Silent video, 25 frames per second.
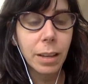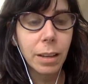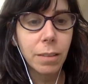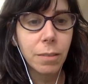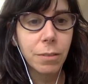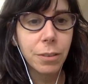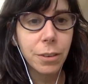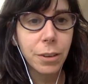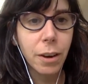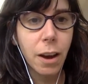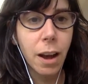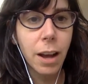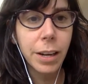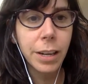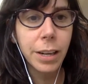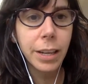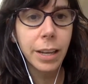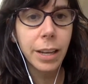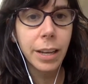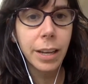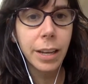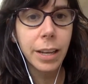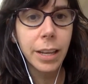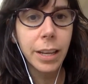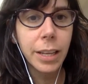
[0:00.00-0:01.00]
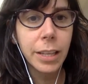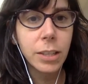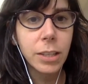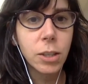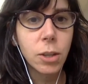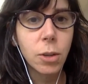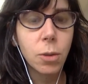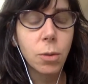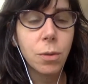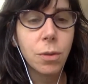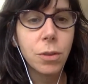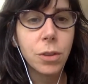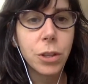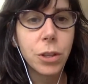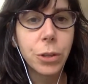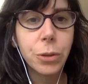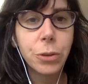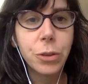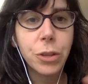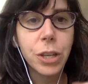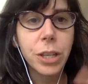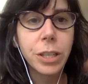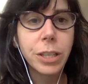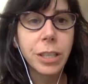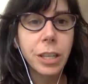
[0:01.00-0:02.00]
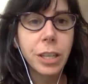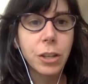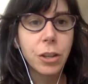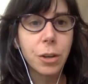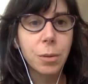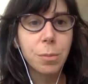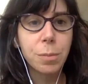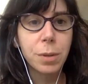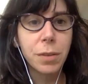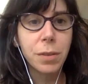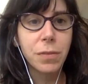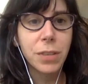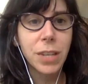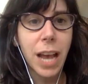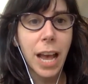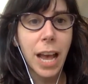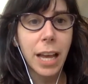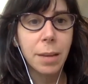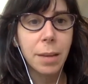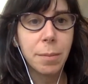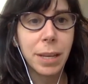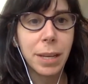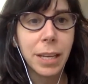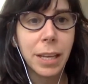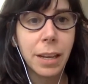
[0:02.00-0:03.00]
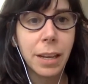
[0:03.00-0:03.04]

Veronica. So just in terms of timing